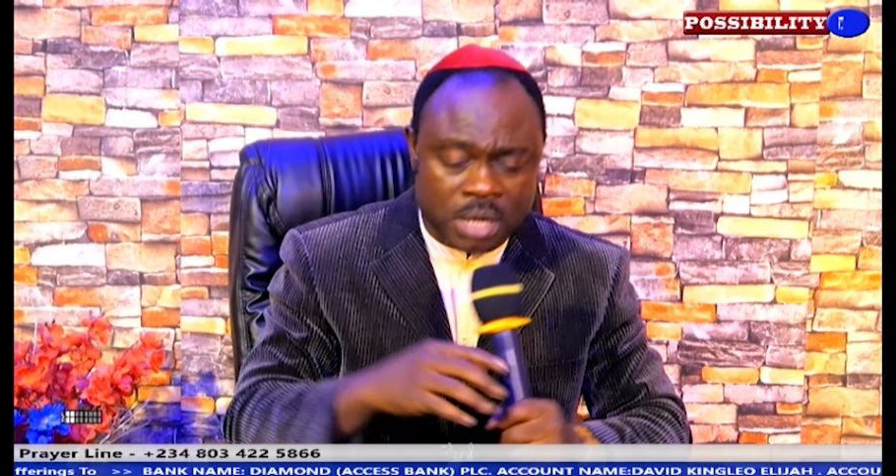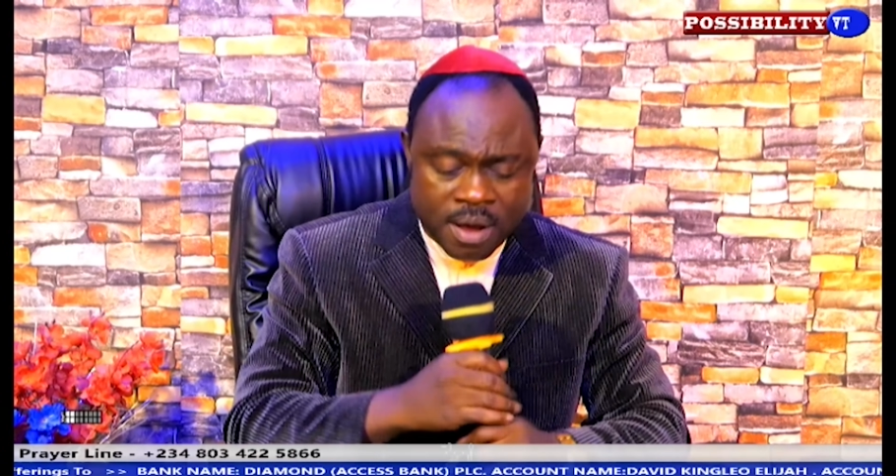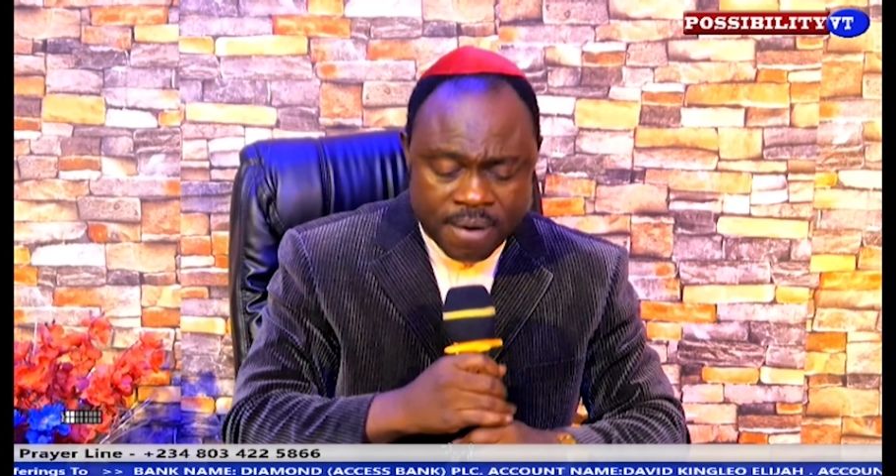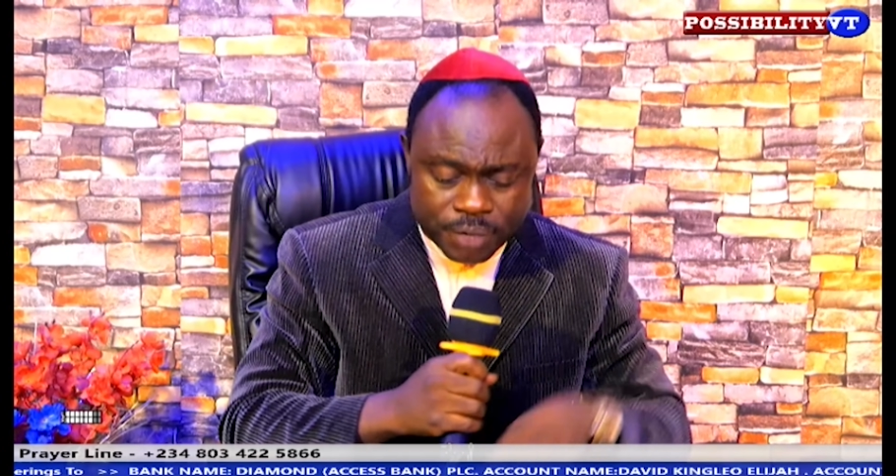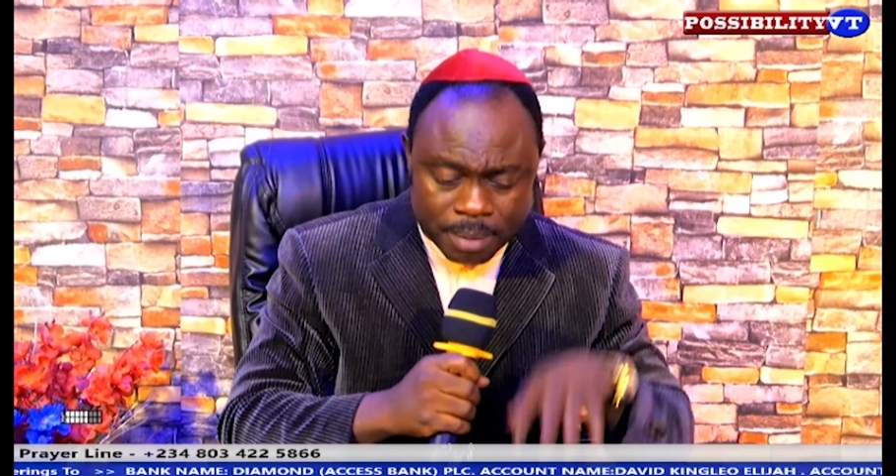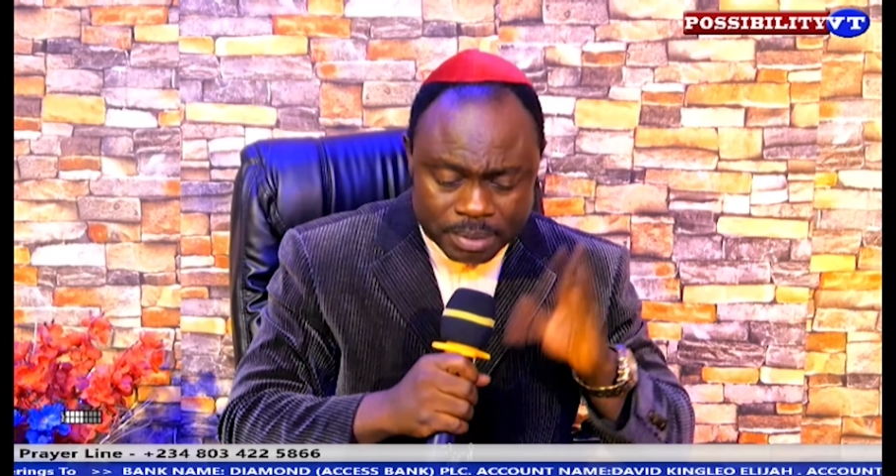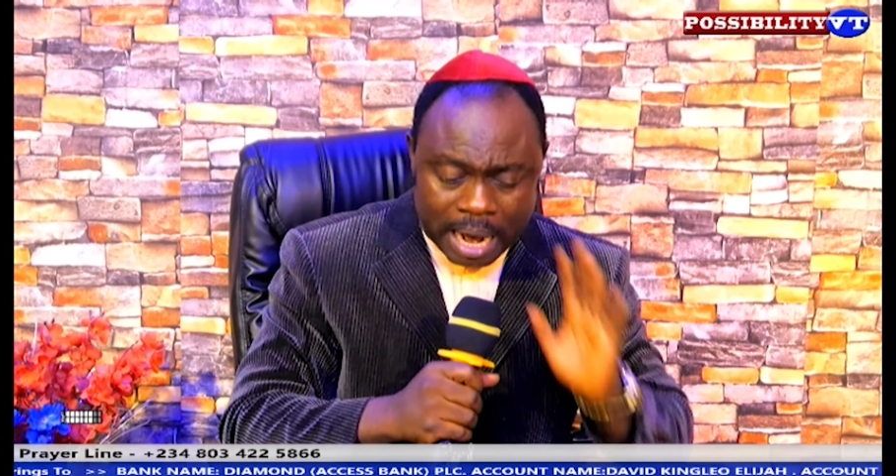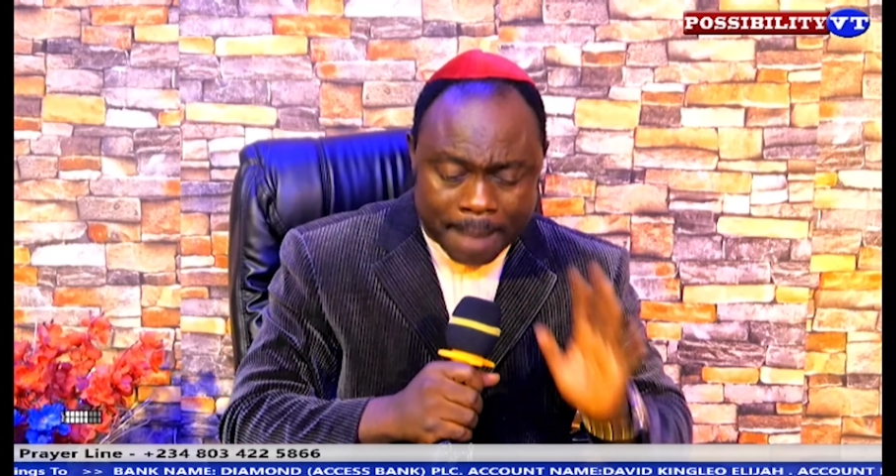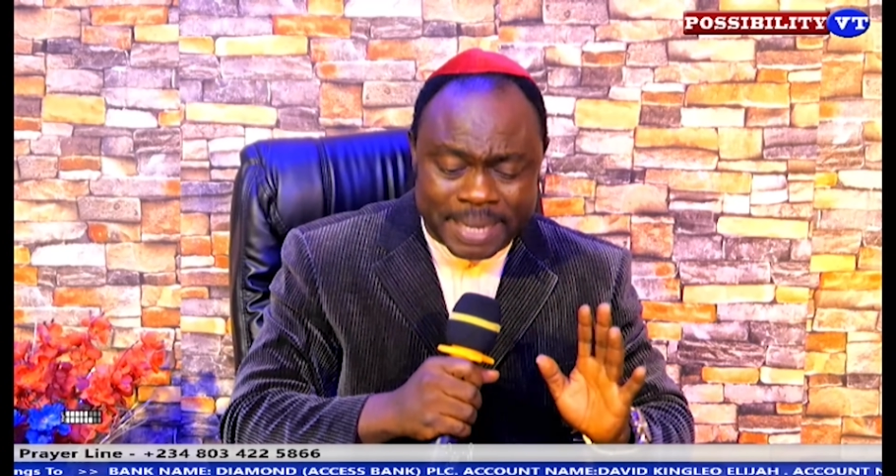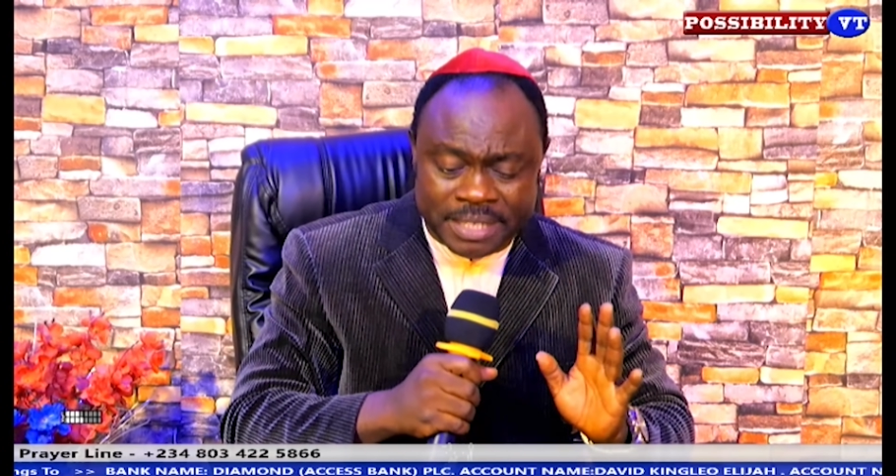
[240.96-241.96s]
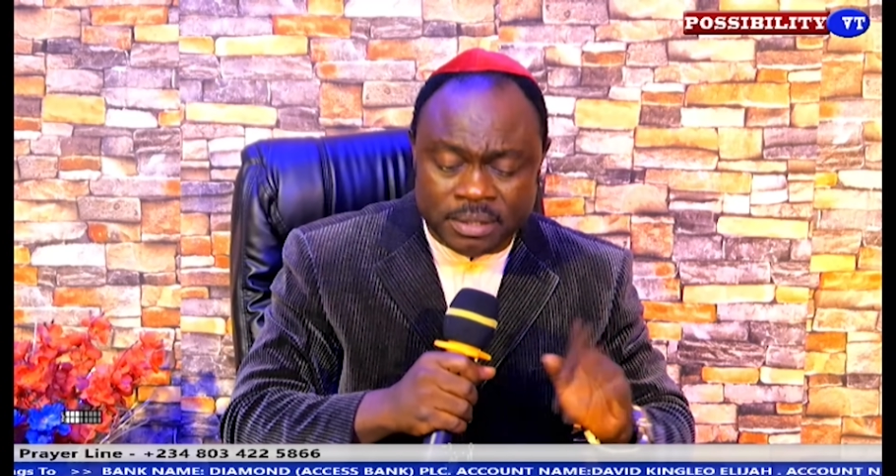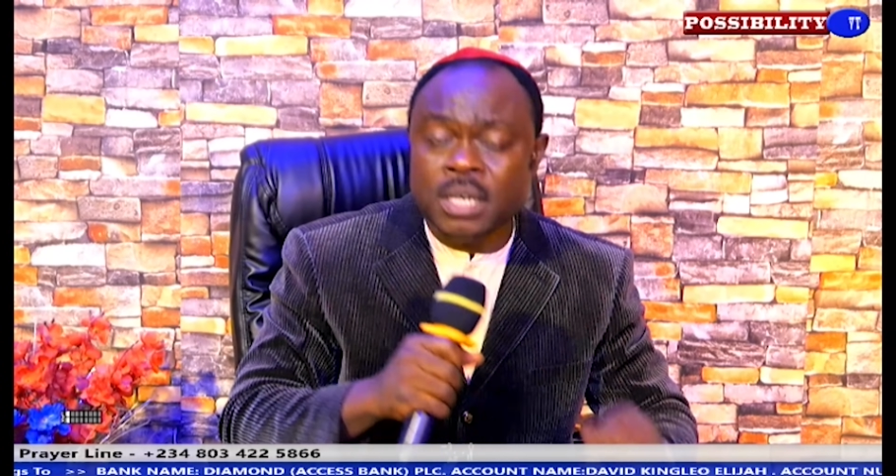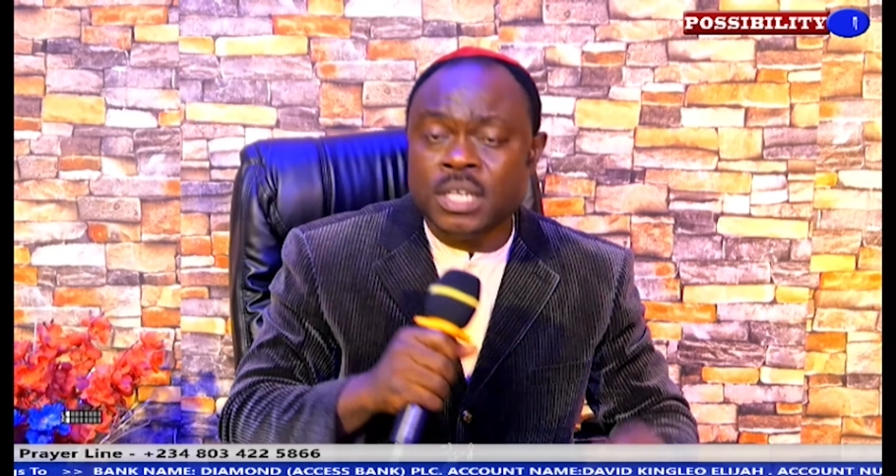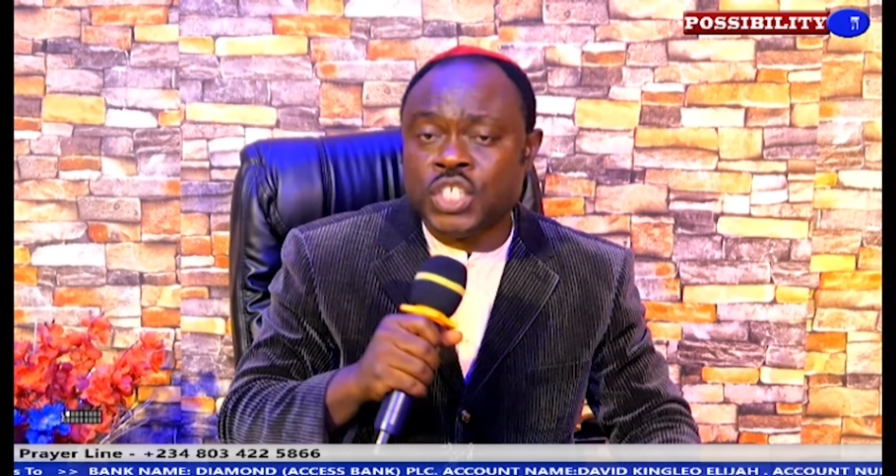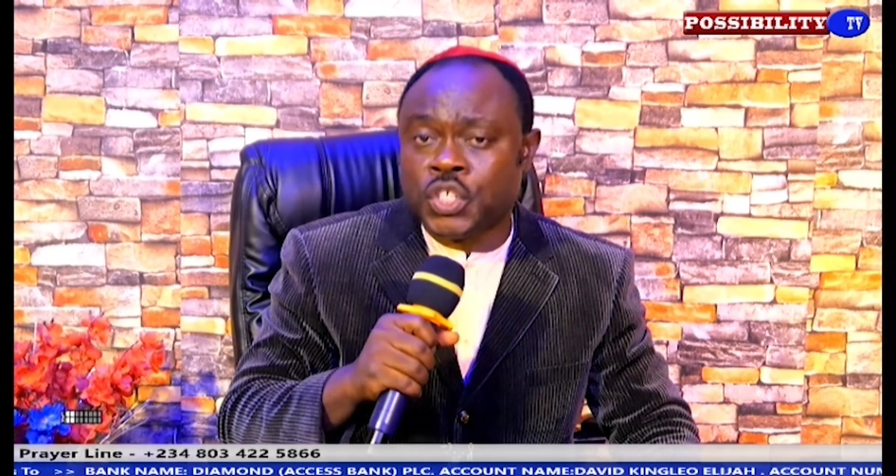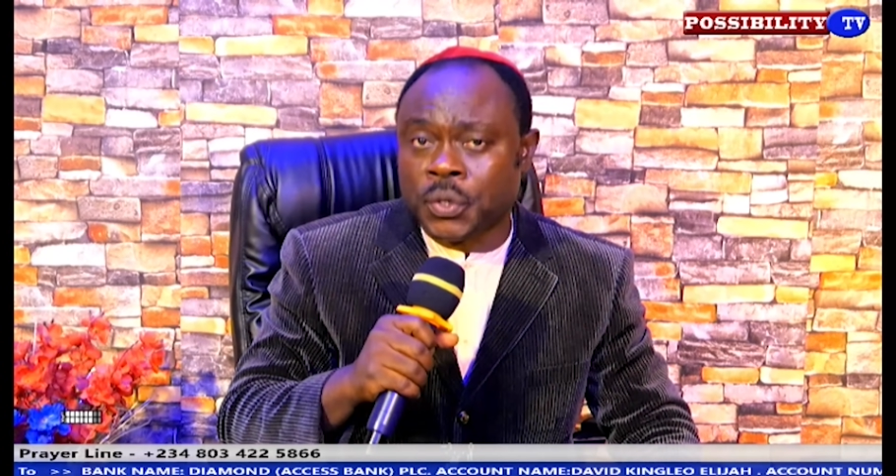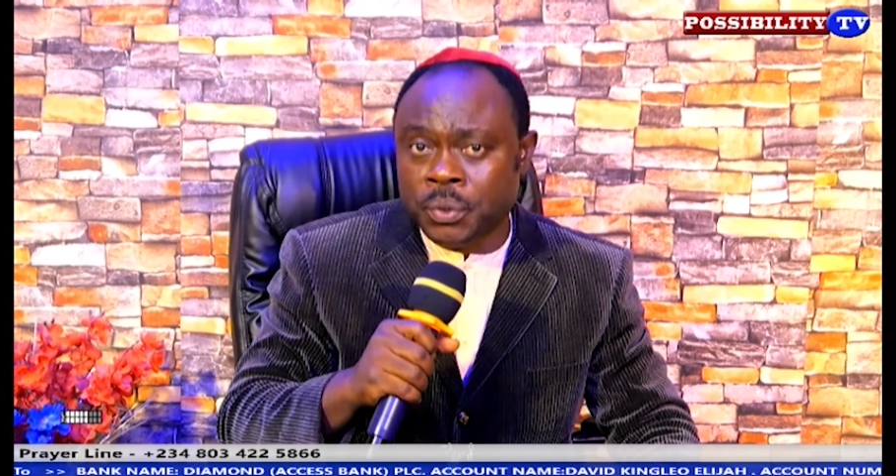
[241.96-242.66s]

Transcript: from coming to you.